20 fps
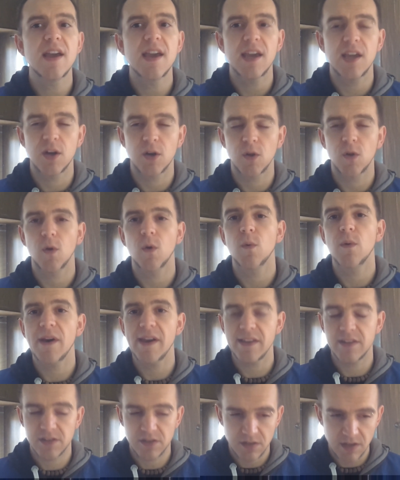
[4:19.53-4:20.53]
it'll
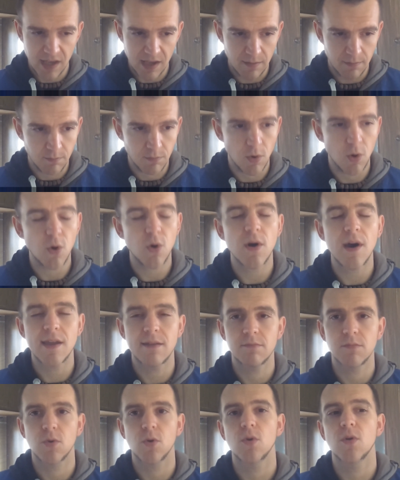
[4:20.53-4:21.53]
always get more
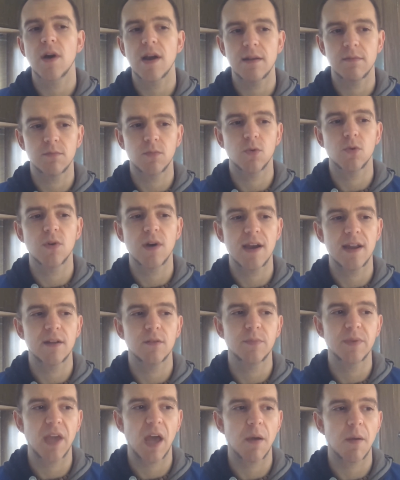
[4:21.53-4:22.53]
and more and more, and
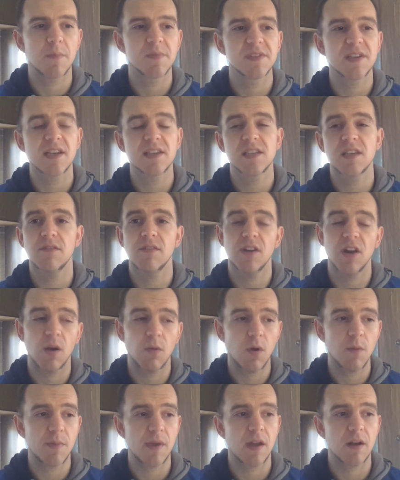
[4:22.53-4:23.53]
it'll become obsessive, and I
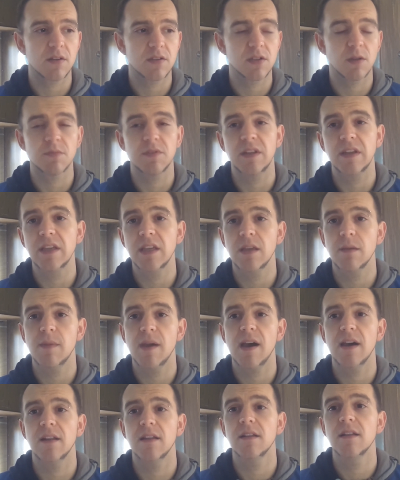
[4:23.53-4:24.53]
won't be able to stop thinking
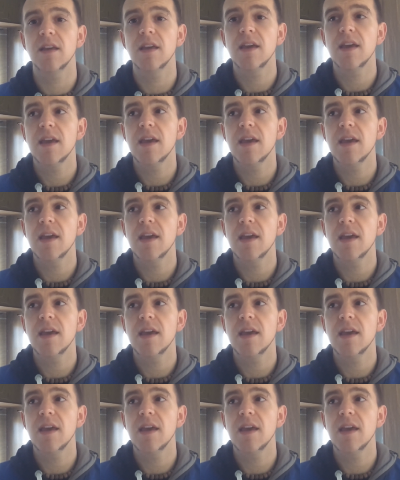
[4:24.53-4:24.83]
about it,